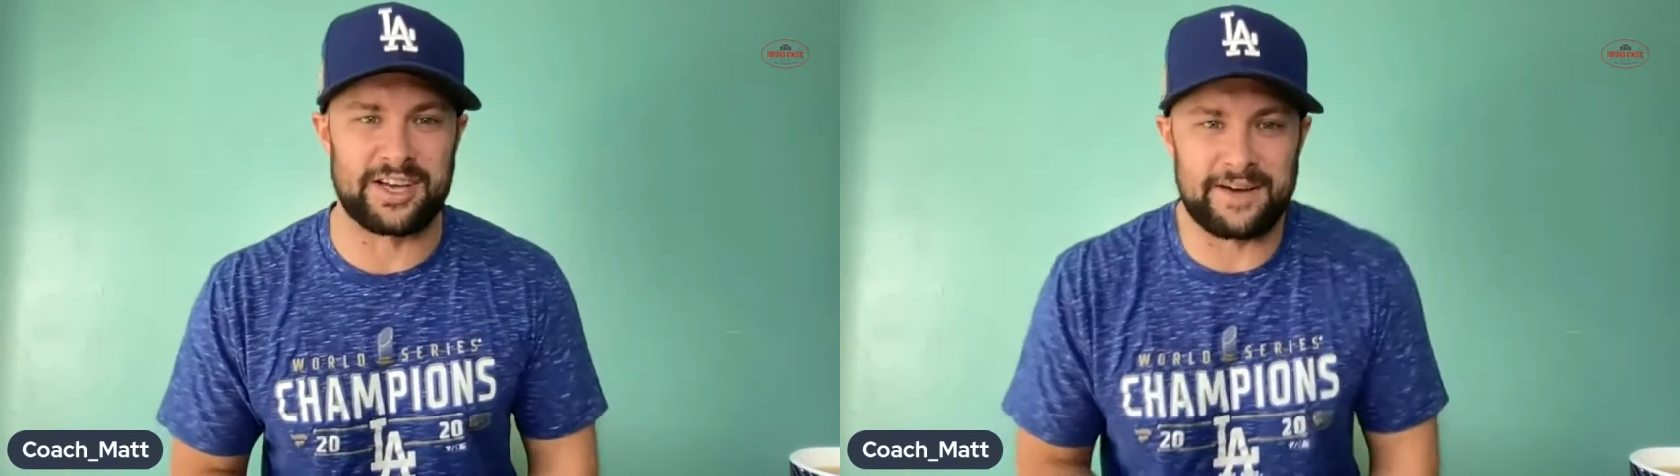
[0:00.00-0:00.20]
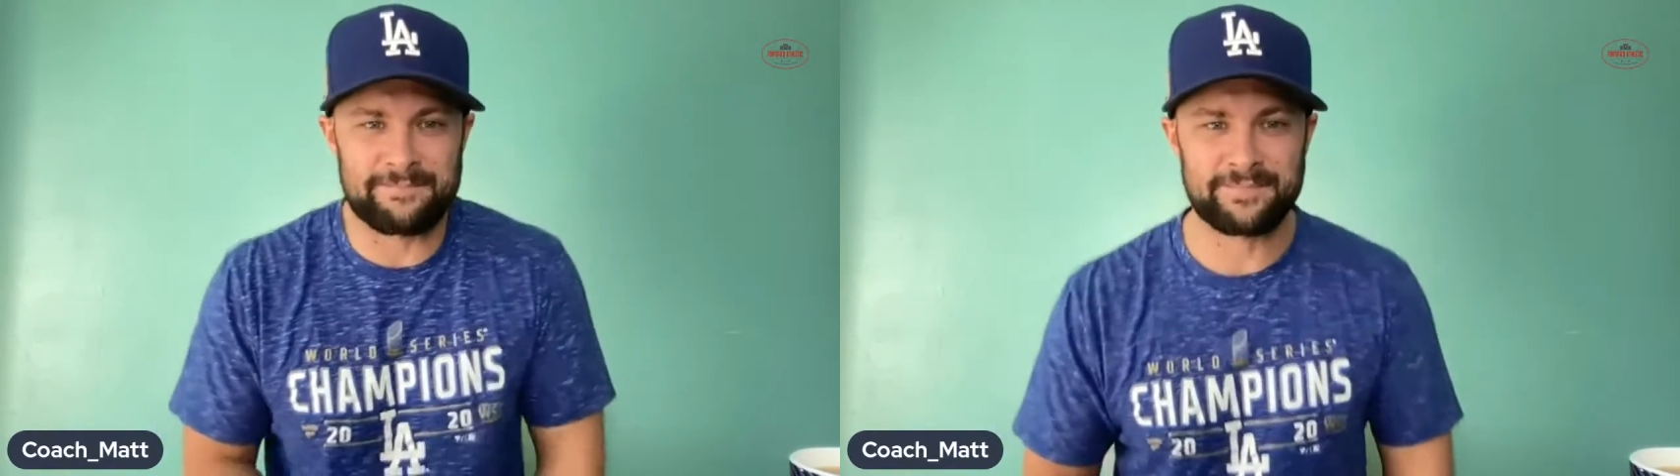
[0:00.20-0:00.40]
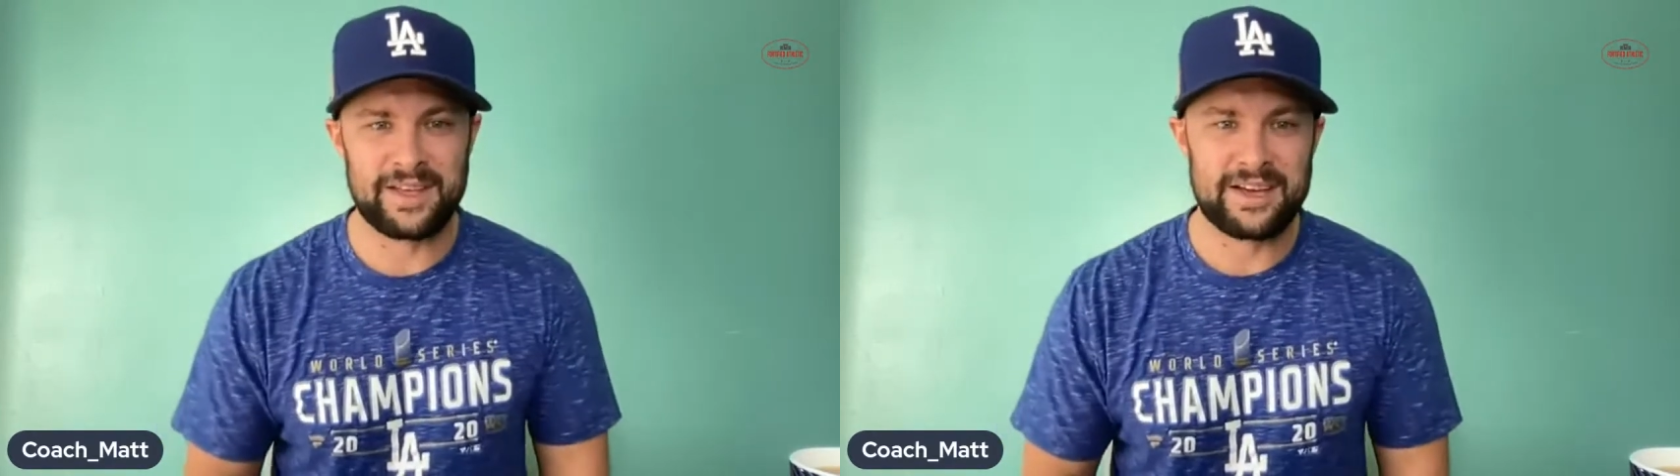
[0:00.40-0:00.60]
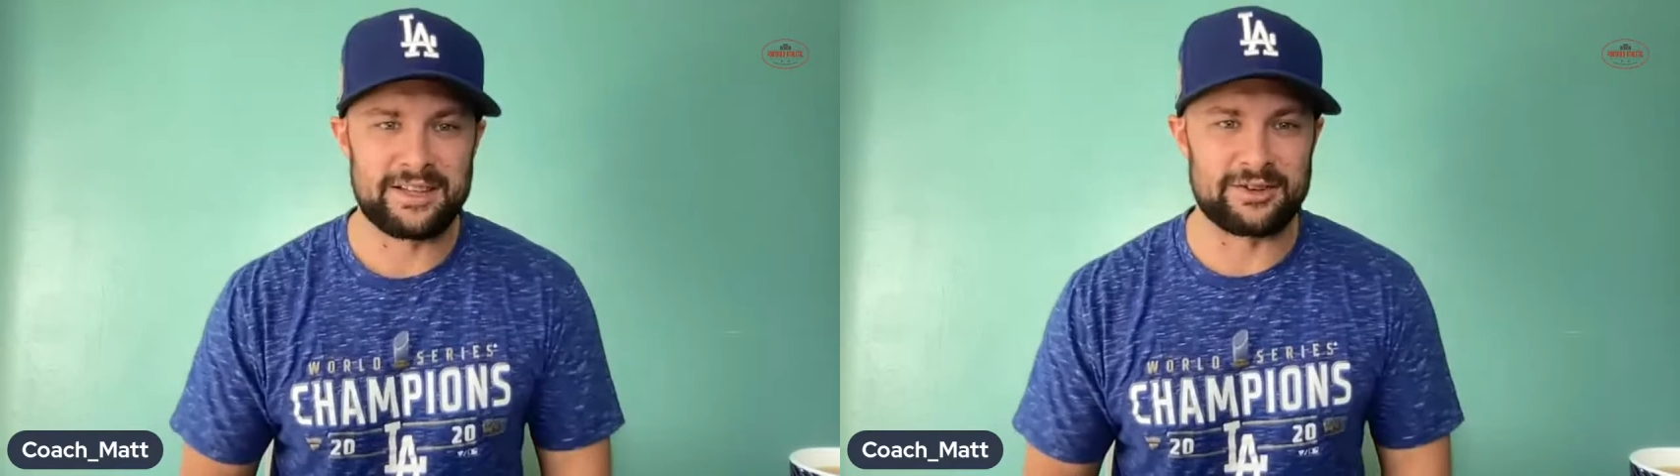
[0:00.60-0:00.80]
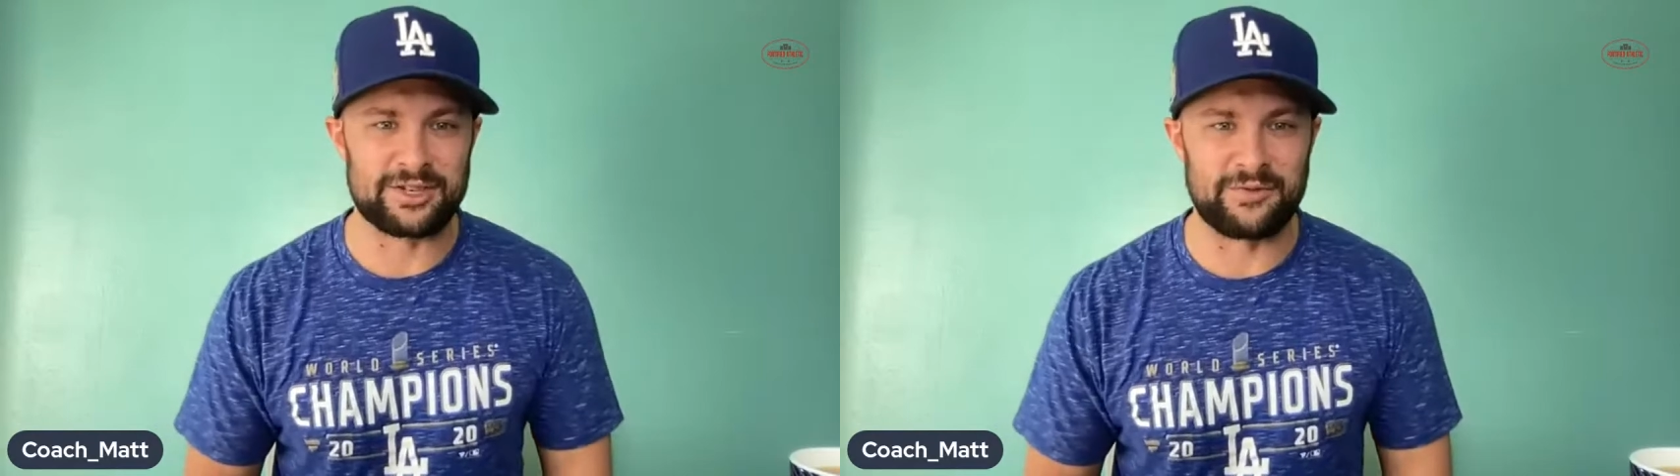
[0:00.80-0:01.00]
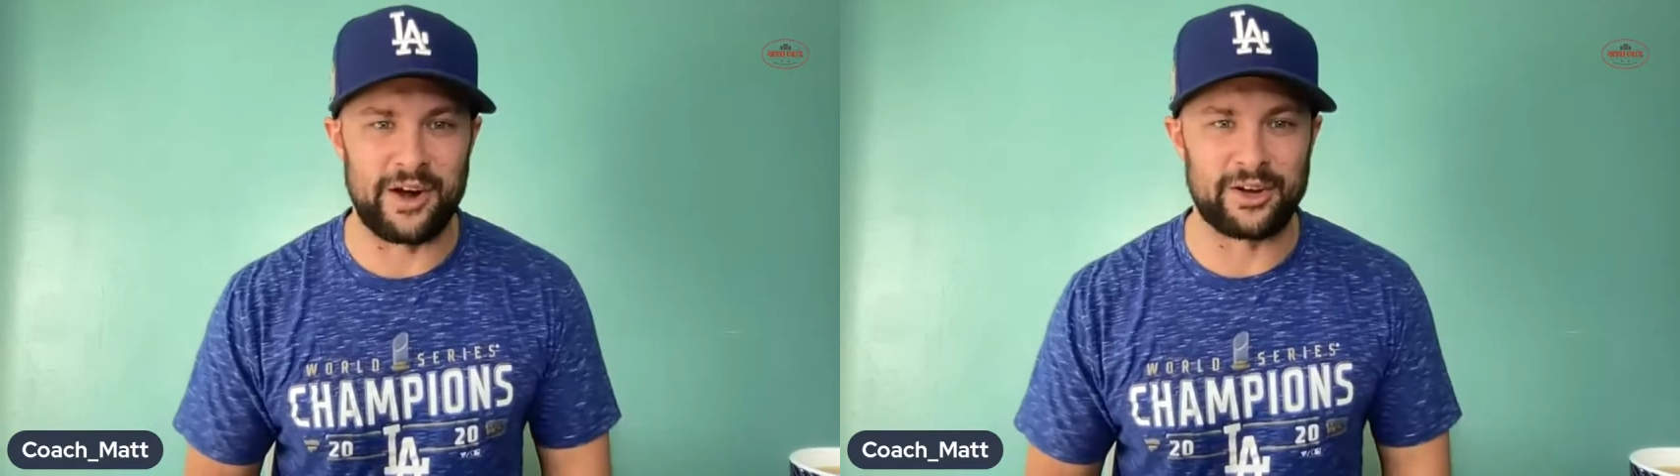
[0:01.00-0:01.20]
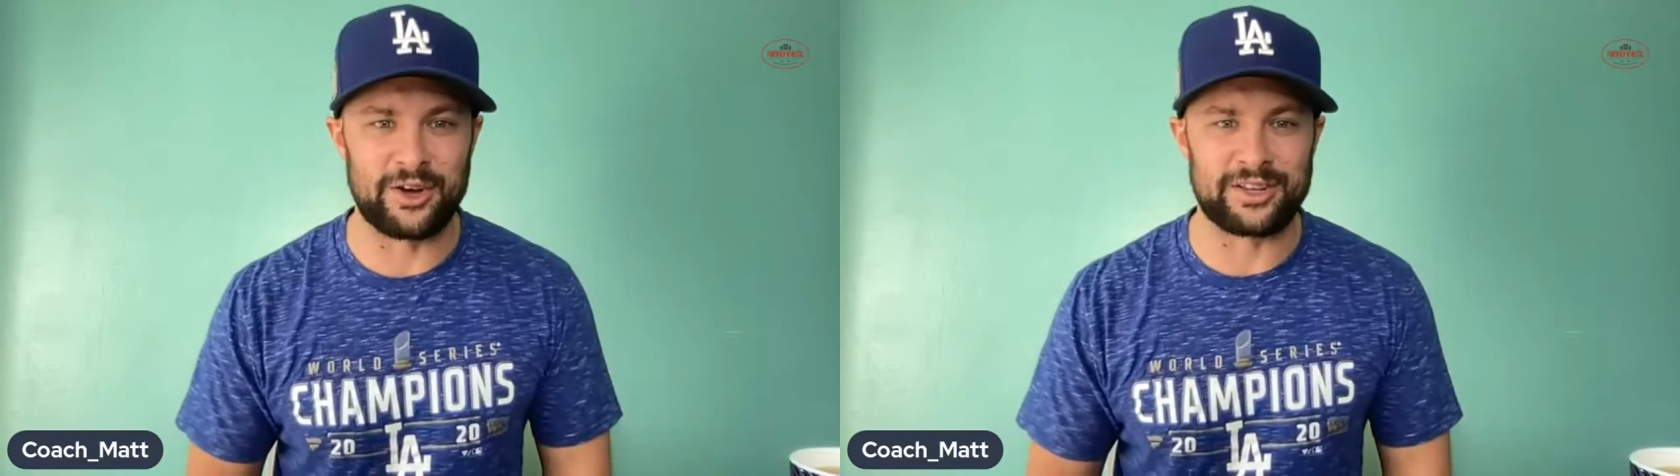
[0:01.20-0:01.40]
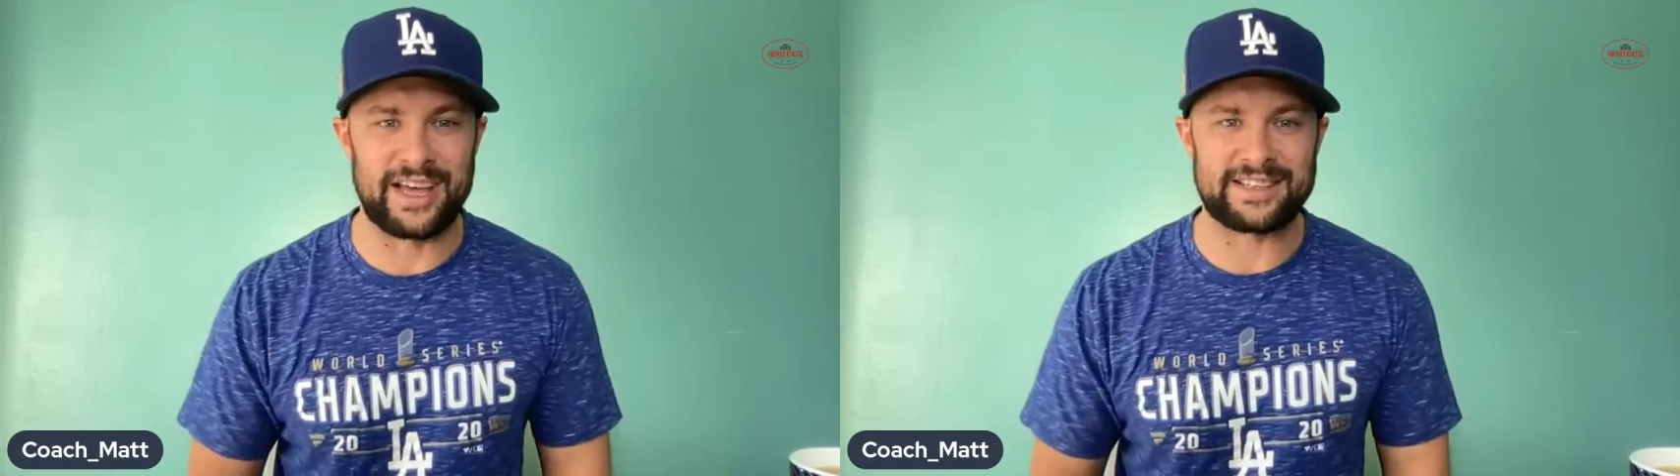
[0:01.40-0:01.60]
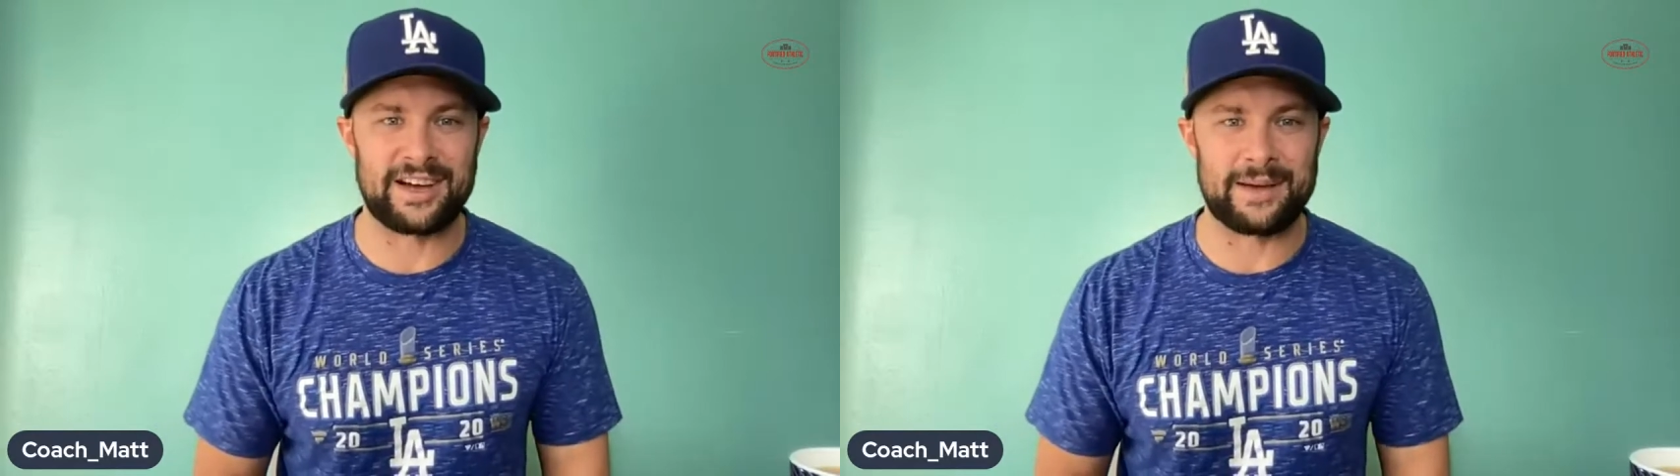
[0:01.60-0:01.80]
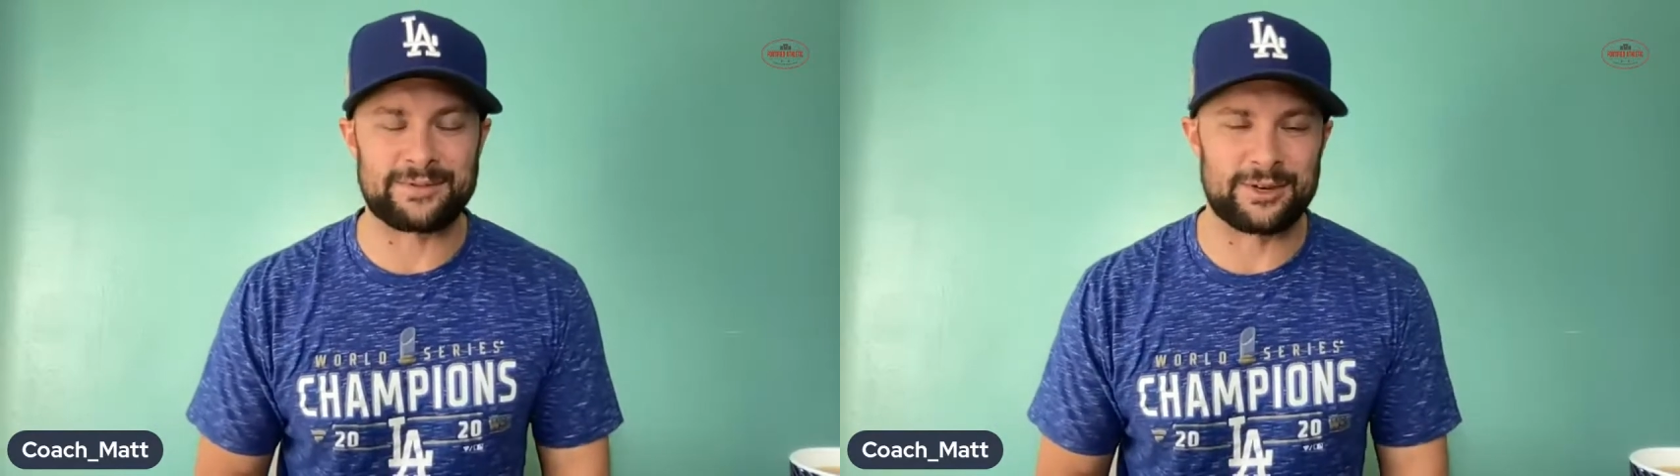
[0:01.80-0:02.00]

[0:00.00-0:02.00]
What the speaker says: they're just very good at that time.